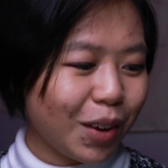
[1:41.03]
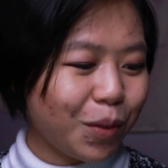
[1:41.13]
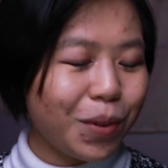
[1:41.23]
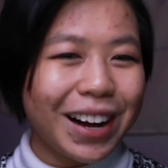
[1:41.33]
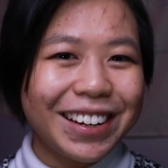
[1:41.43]

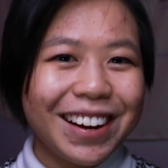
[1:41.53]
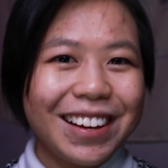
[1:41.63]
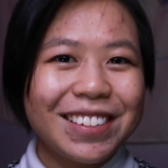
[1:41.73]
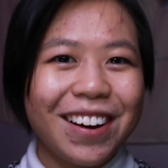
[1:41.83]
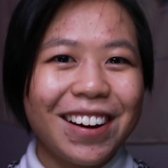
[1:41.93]
Why did I
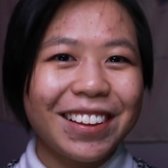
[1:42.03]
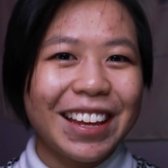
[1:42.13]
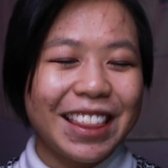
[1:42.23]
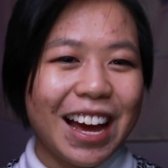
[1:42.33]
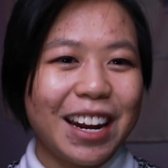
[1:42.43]
talk
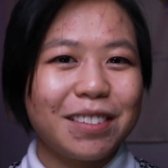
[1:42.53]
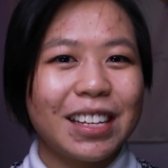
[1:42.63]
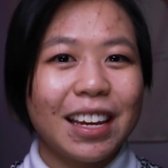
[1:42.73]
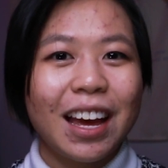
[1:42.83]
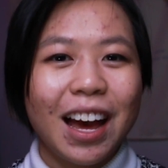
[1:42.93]
like that? I was
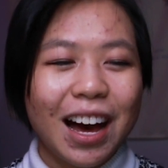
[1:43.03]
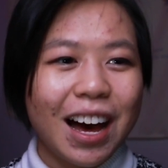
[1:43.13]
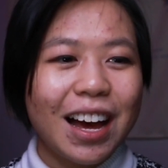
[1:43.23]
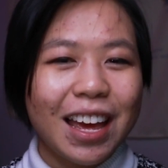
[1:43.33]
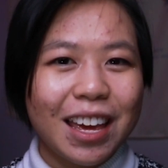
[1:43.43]
like,
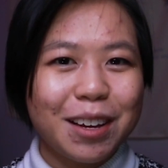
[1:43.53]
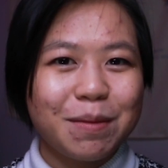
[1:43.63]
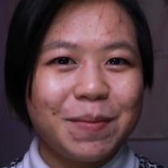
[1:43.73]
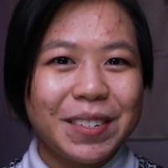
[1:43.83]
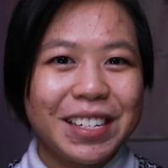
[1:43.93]
I
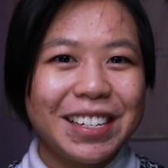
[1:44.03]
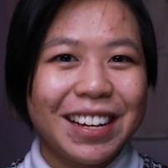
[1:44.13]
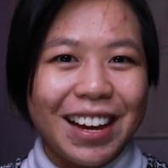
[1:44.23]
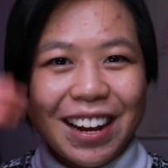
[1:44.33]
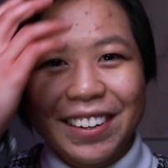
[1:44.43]

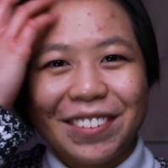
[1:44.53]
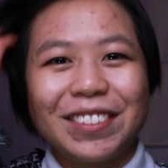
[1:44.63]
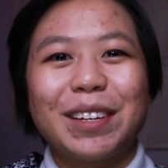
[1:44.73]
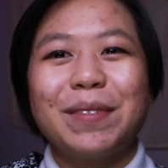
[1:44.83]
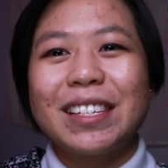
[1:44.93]
don't know, for
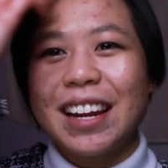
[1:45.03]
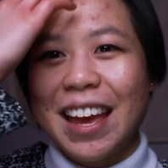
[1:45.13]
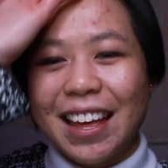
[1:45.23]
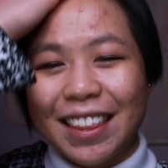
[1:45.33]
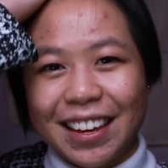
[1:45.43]
some reason I
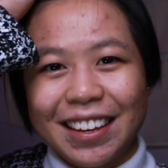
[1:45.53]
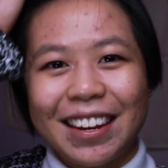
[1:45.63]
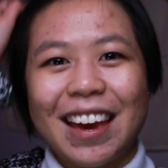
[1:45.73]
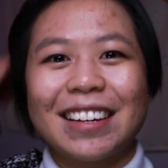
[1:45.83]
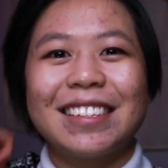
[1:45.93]
had like an
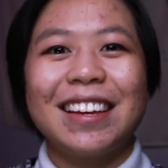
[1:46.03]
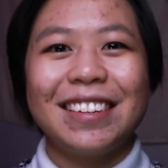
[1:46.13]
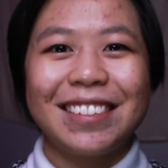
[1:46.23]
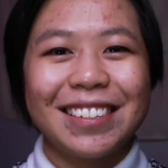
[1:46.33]
accent.